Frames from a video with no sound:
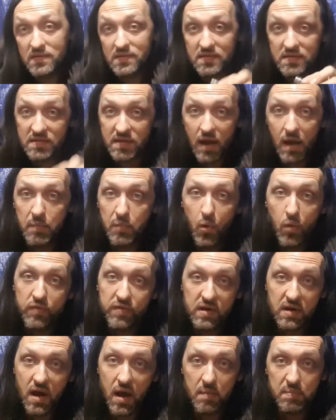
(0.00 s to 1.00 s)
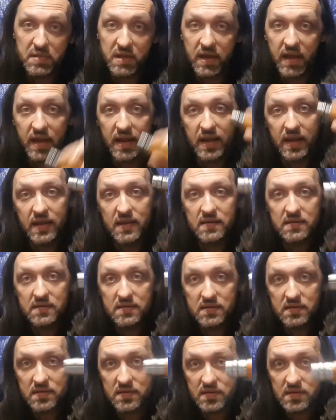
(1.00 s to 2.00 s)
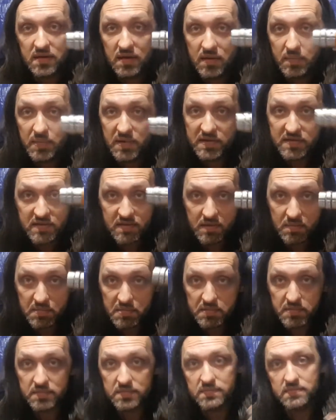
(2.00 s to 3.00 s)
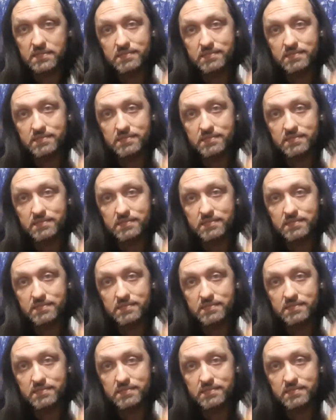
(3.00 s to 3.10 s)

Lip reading: Stop overcomplicating it. Keep it simple.